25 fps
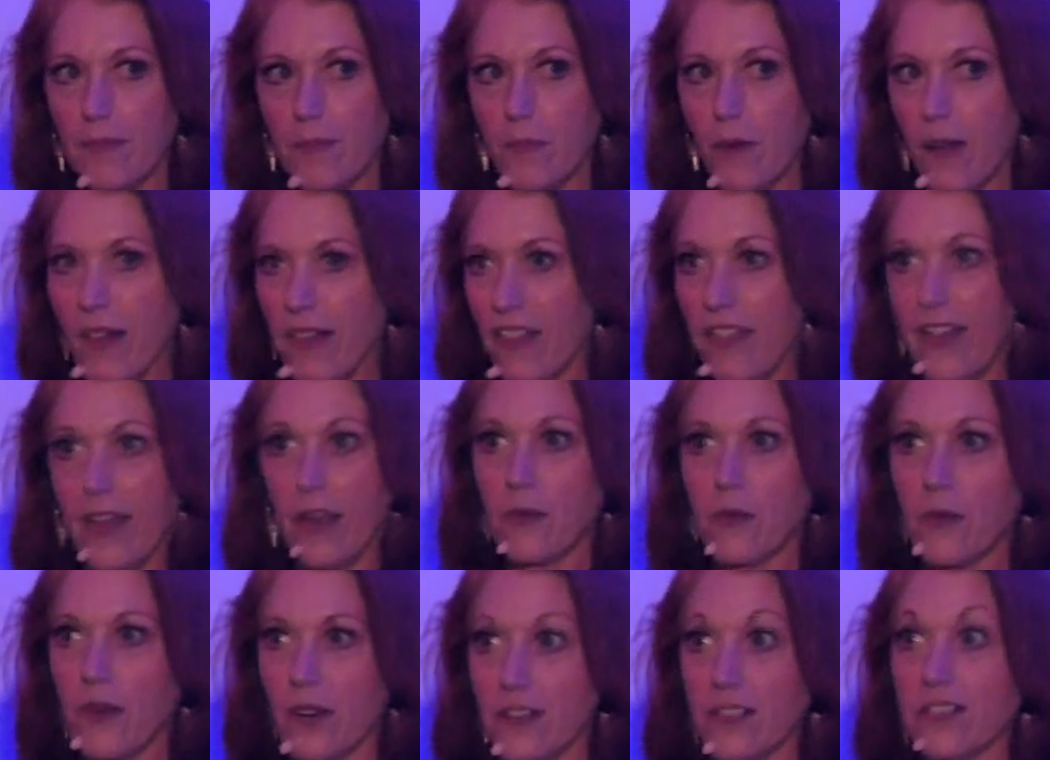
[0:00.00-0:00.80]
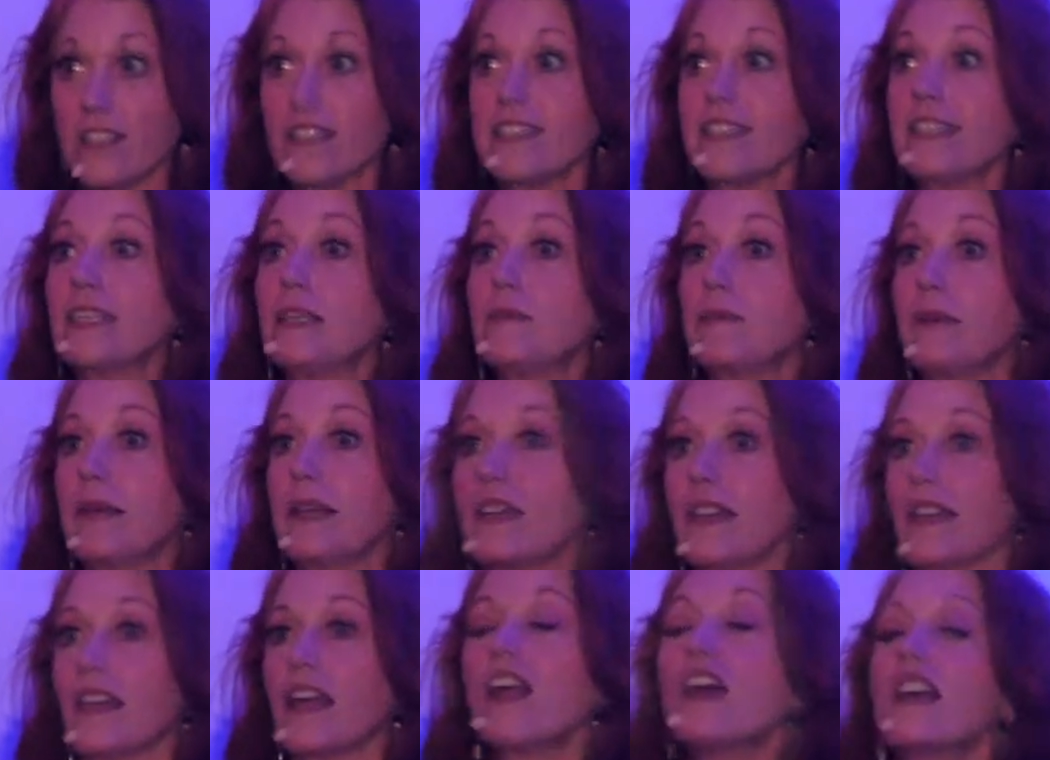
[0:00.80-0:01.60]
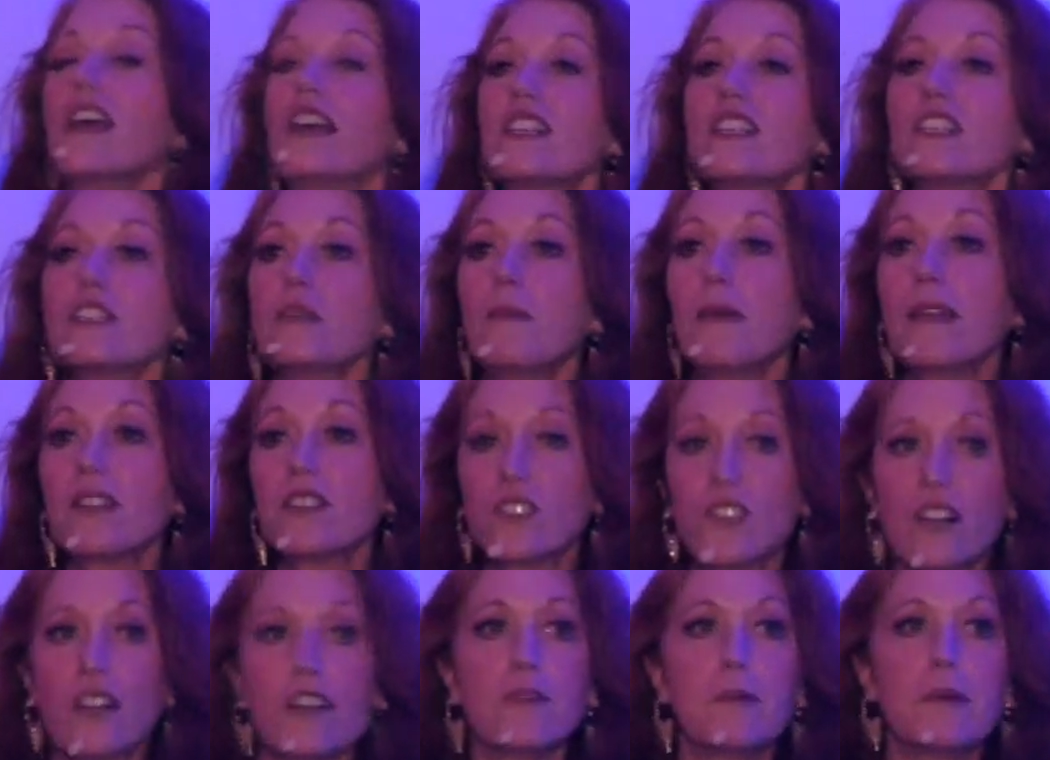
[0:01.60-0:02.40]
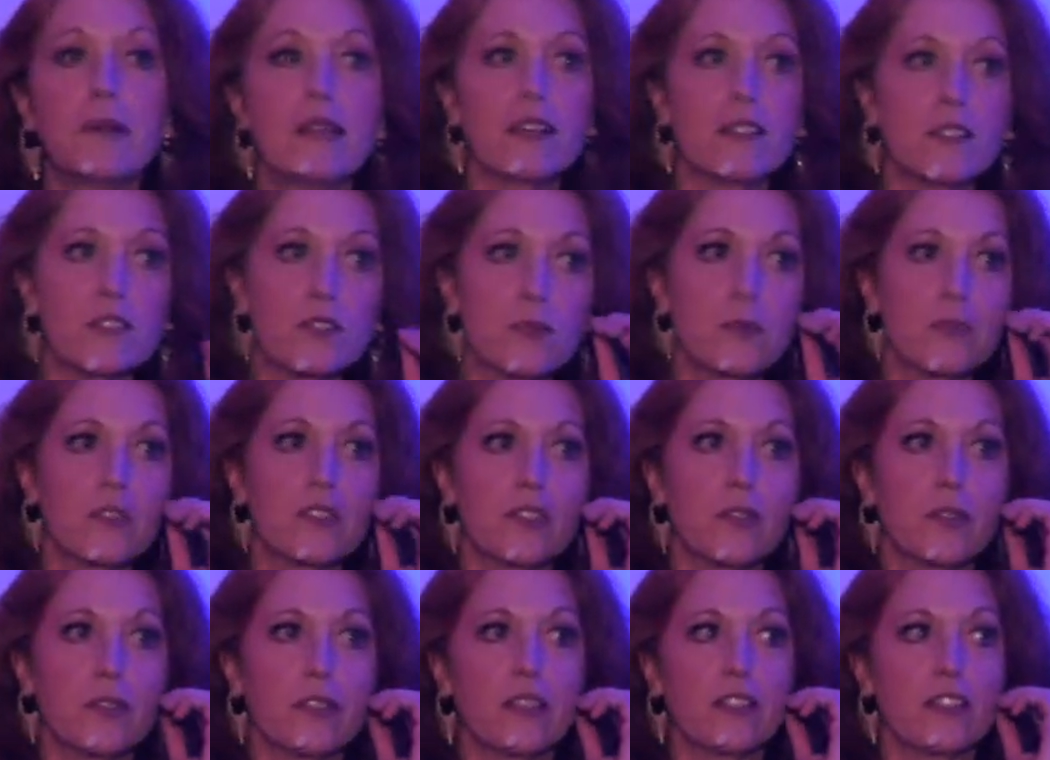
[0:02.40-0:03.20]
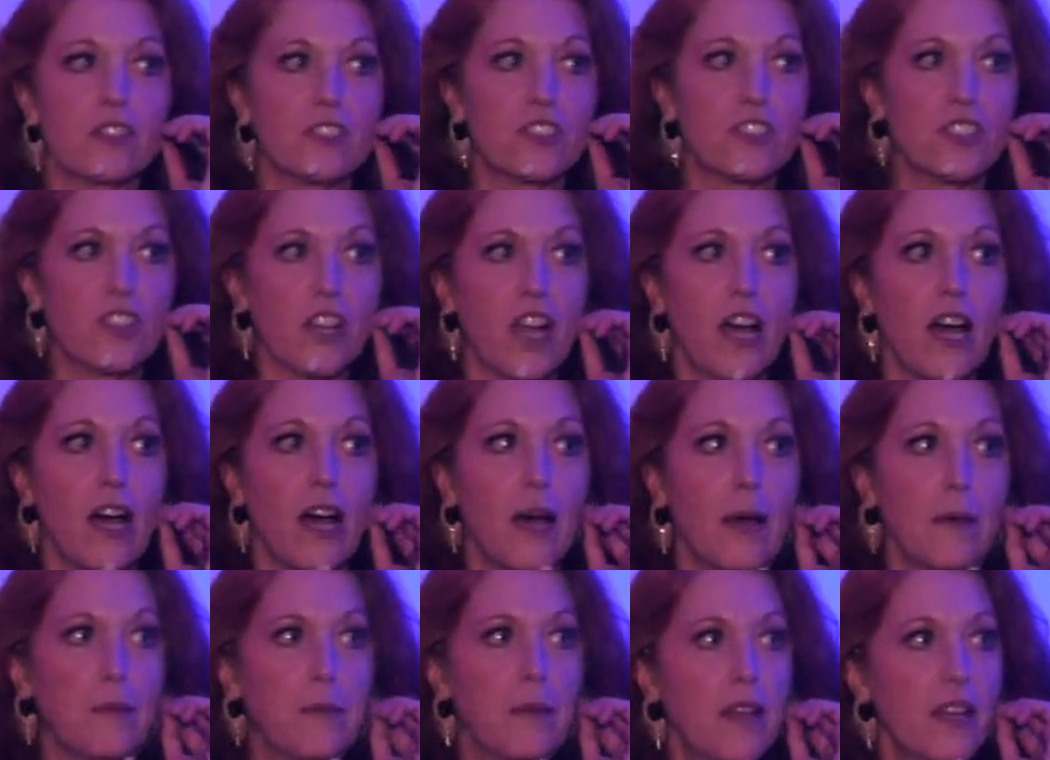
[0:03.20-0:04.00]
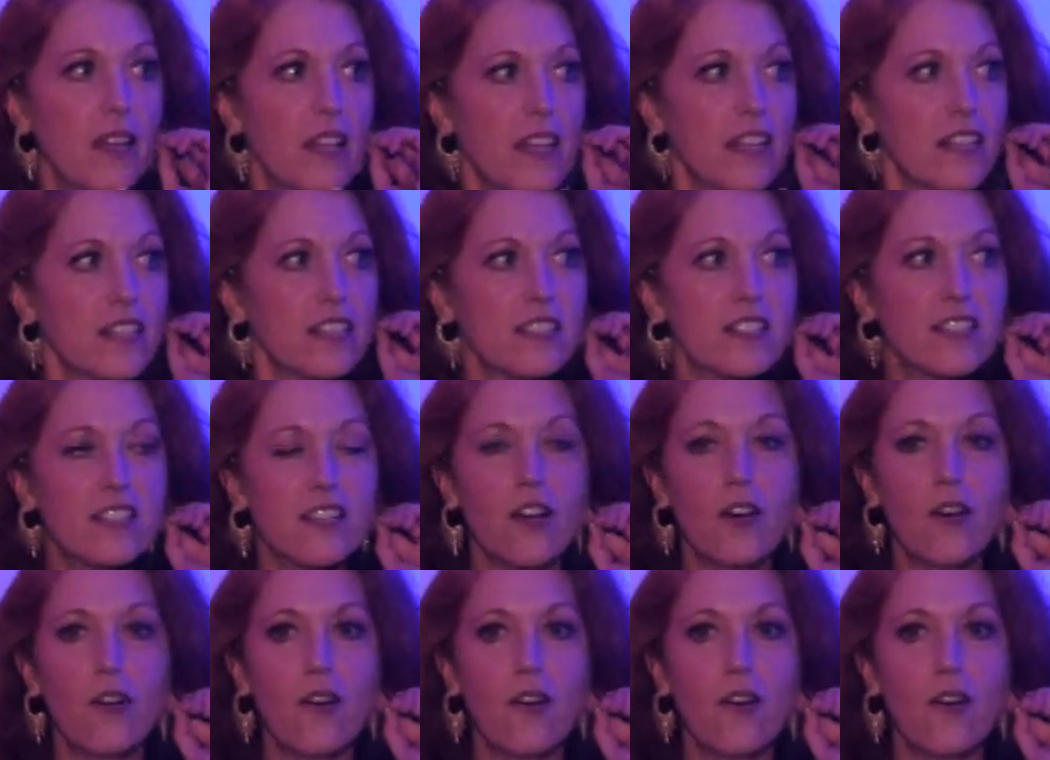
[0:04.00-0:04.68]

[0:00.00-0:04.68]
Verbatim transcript: while they were all sleeping to make sure everybody else was doing their job. So